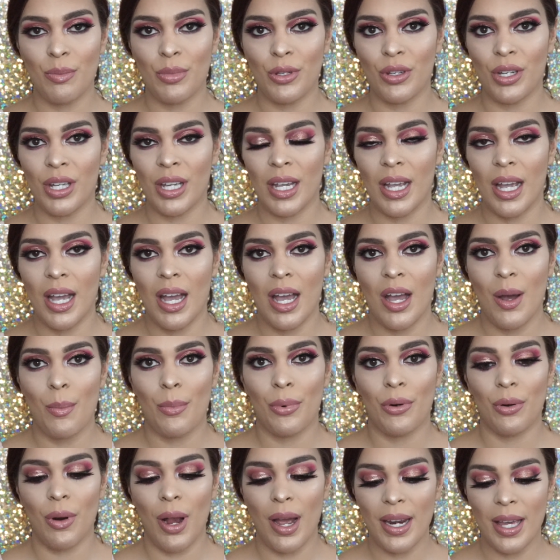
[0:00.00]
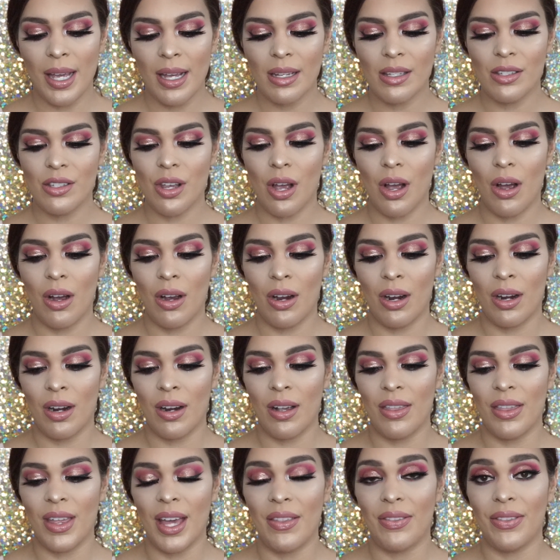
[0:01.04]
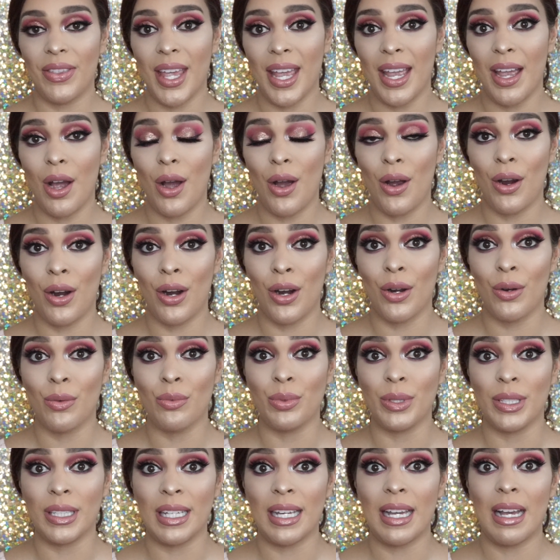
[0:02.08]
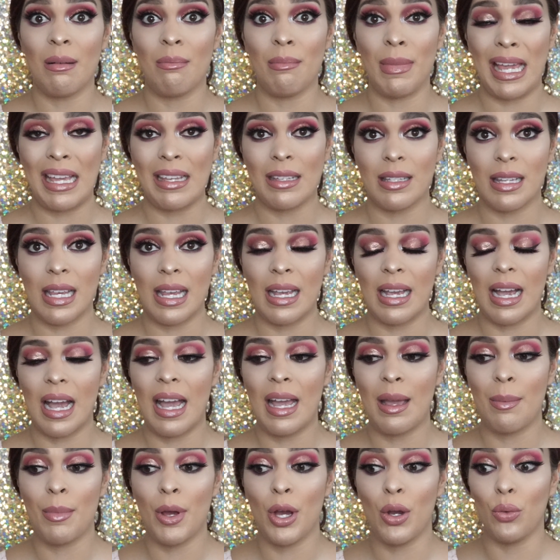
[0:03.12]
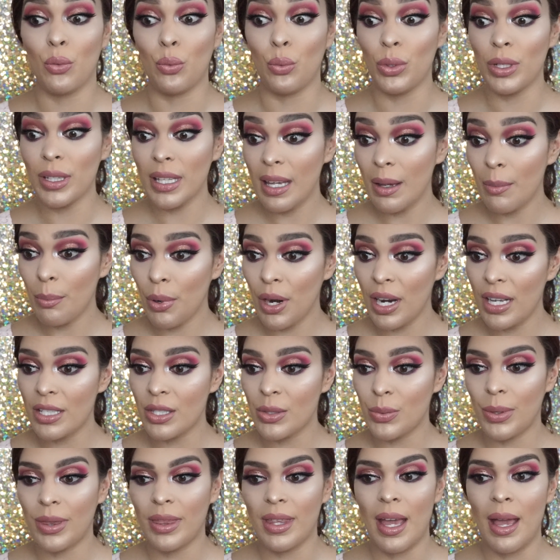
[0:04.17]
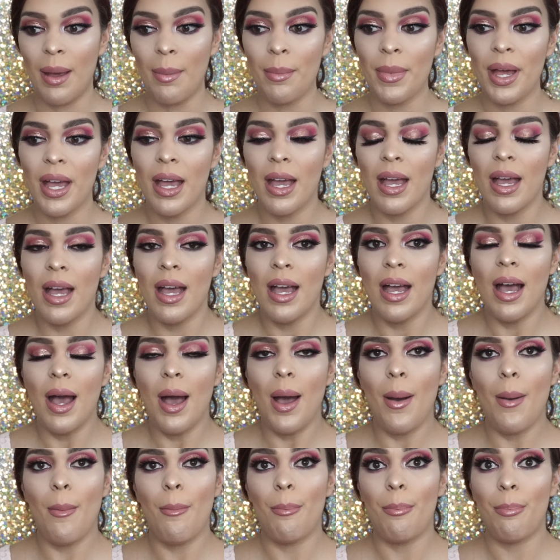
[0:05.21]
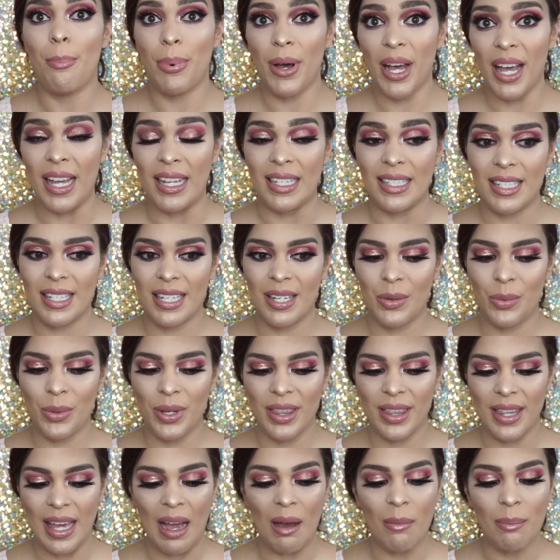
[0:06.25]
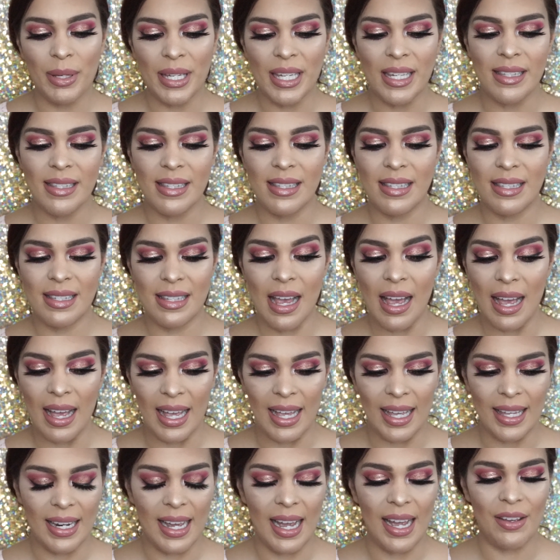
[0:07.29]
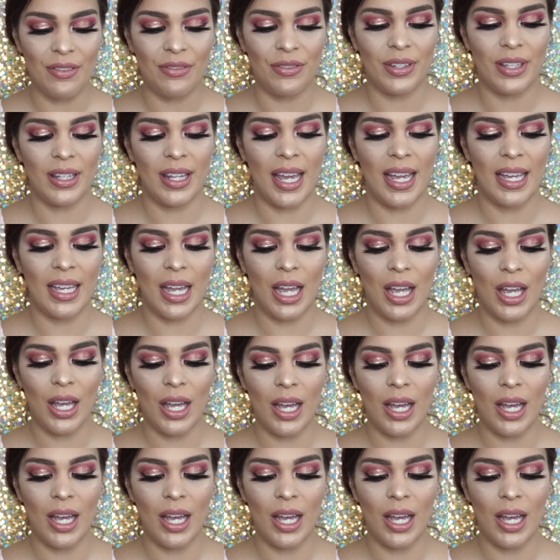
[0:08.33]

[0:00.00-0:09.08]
Beauty products are that they are really amazing. I'm really impressed with them, but with that being said, I feel like